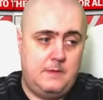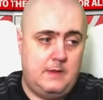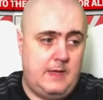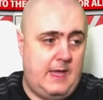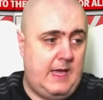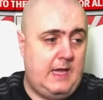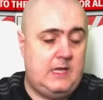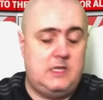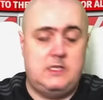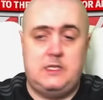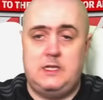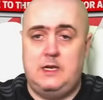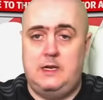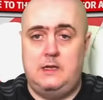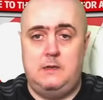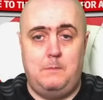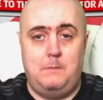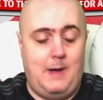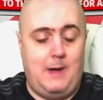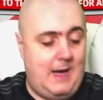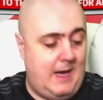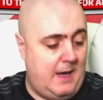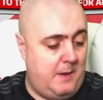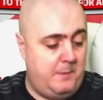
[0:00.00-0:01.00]
Excellent.
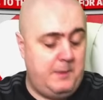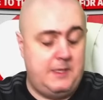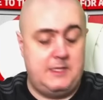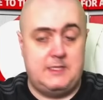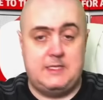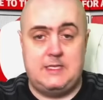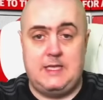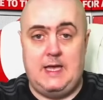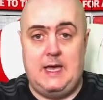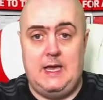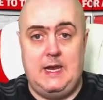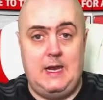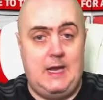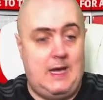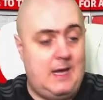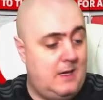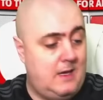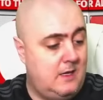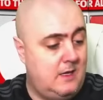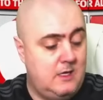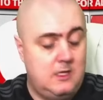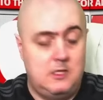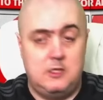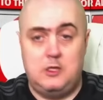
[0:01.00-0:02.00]
Mohamed
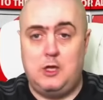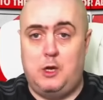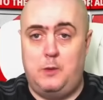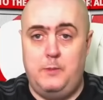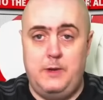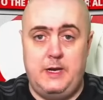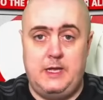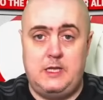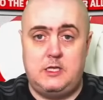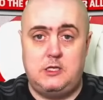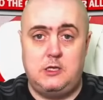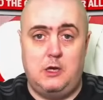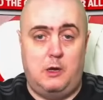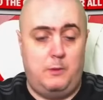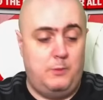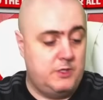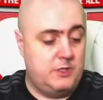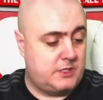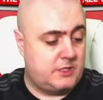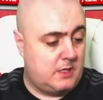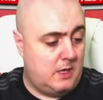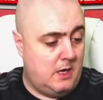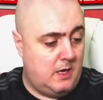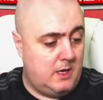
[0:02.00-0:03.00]
Salah, Dominic
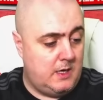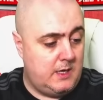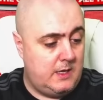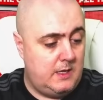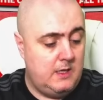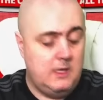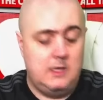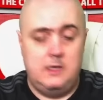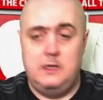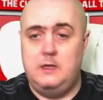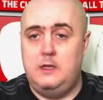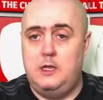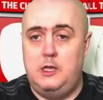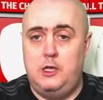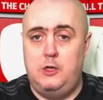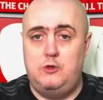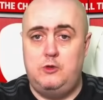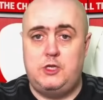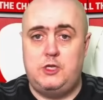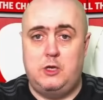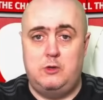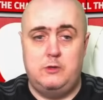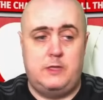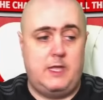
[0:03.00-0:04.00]
Szoboszlai,
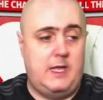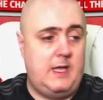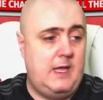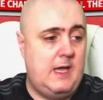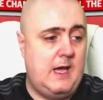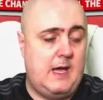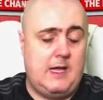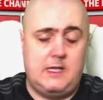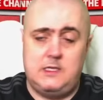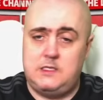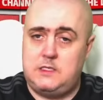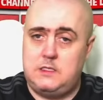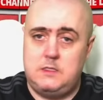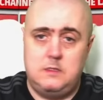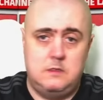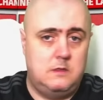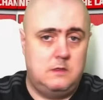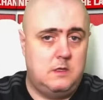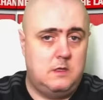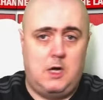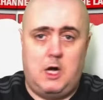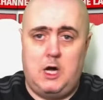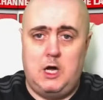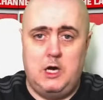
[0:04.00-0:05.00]
Lucho Diaz,
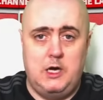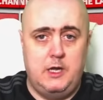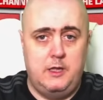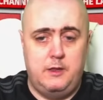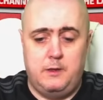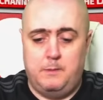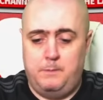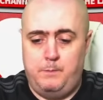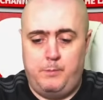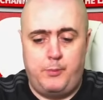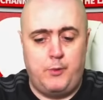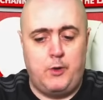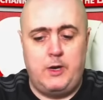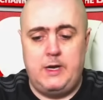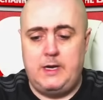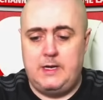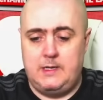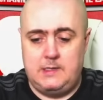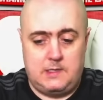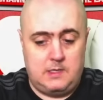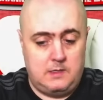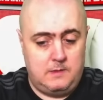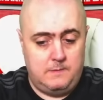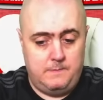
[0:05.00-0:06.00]
all of them.
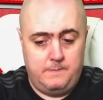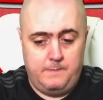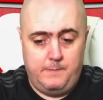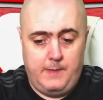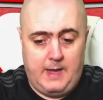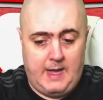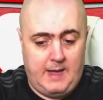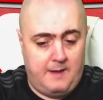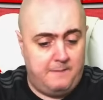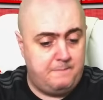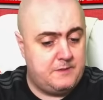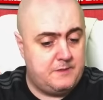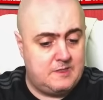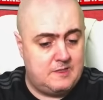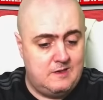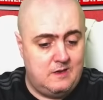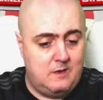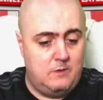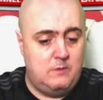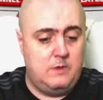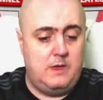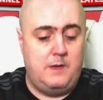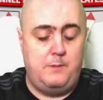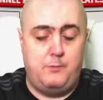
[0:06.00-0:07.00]
Brilliant.
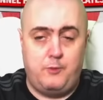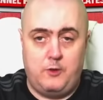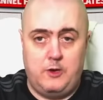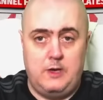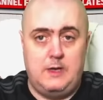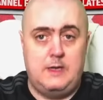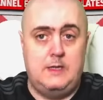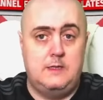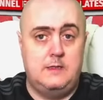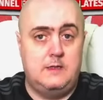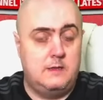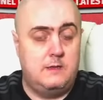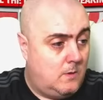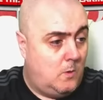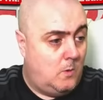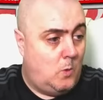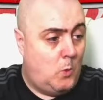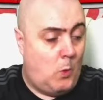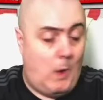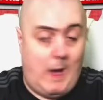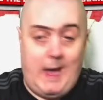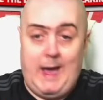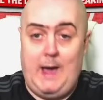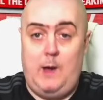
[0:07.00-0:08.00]
Absolutely brilliant.
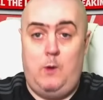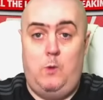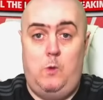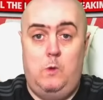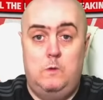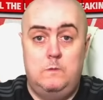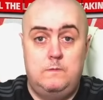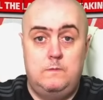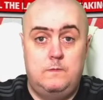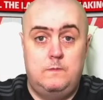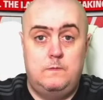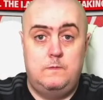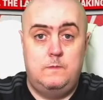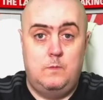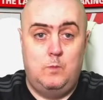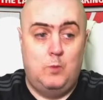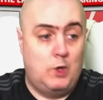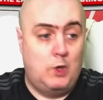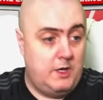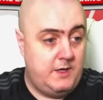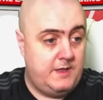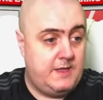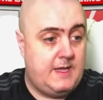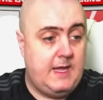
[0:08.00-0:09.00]
Wow.
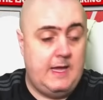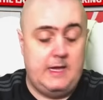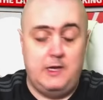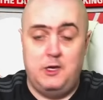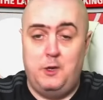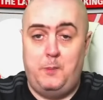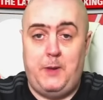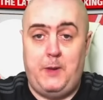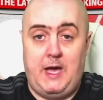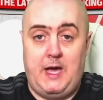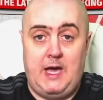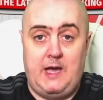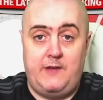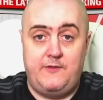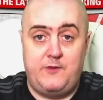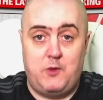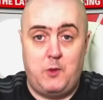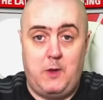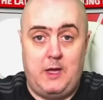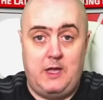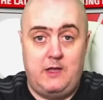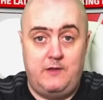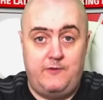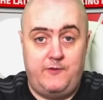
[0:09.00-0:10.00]
Worth getting up at
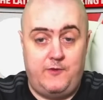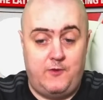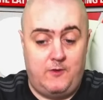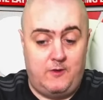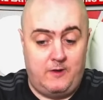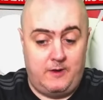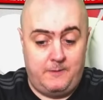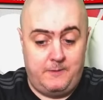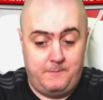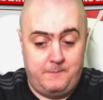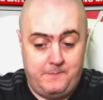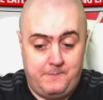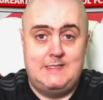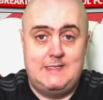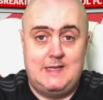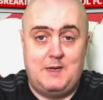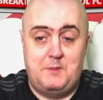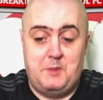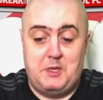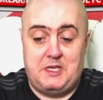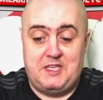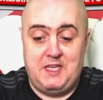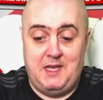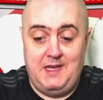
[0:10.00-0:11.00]
12:30 for.
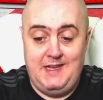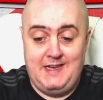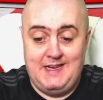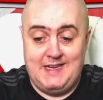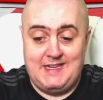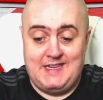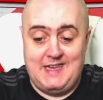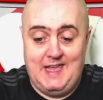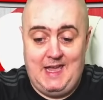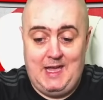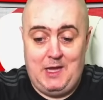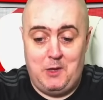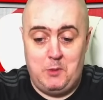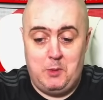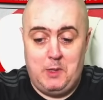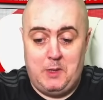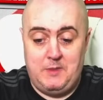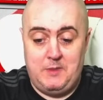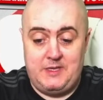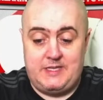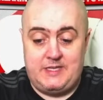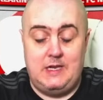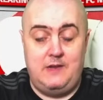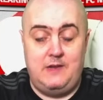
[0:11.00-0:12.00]
I'm excited now. And
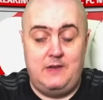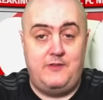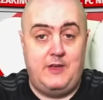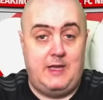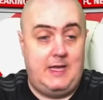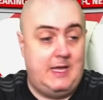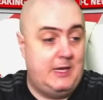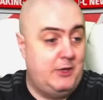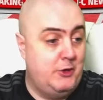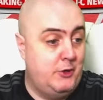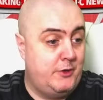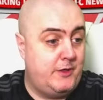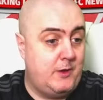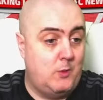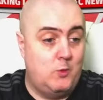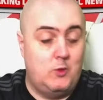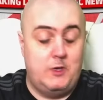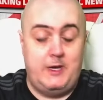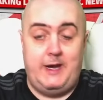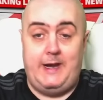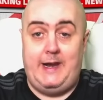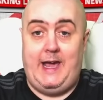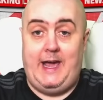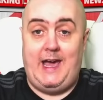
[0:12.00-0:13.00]
we still have another
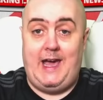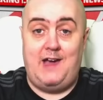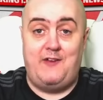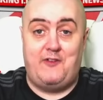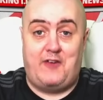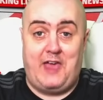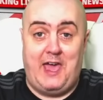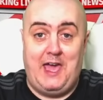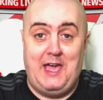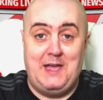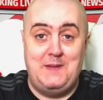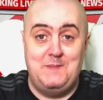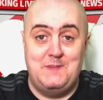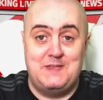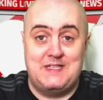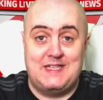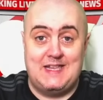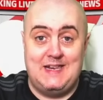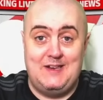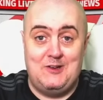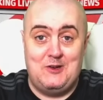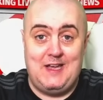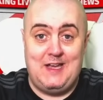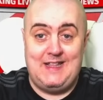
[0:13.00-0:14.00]
1.5 games to
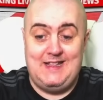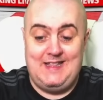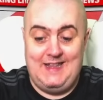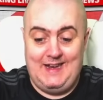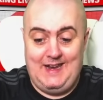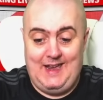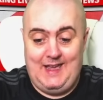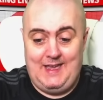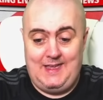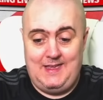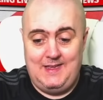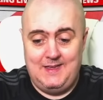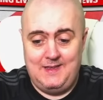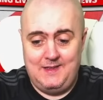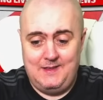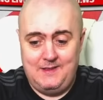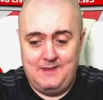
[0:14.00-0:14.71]
look at today.